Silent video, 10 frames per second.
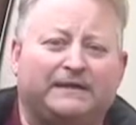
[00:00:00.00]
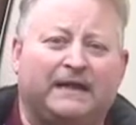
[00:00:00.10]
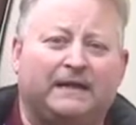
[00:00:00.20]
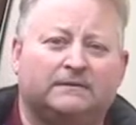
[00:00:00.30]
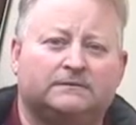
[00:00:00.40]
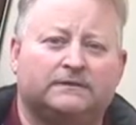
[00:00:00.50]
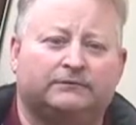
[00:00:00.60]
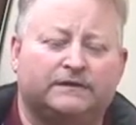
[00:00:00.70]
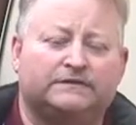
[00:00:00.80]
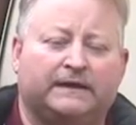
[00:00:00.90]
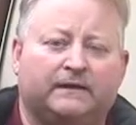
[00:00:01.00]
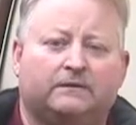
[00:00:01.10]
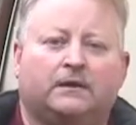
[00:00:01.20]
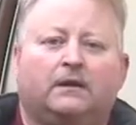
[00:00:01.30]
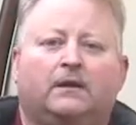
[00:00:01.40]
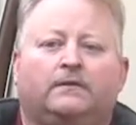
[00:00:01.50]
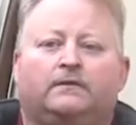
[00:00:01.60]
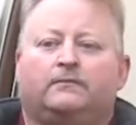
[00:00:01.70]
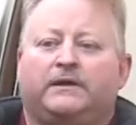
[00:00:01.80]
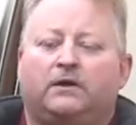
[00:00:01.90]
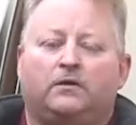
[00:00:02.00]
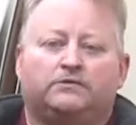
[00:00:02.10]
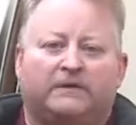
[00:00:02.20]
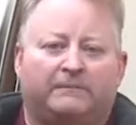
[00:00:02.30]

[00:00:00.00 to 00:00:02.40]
tank to rinse it out, there'll be a hose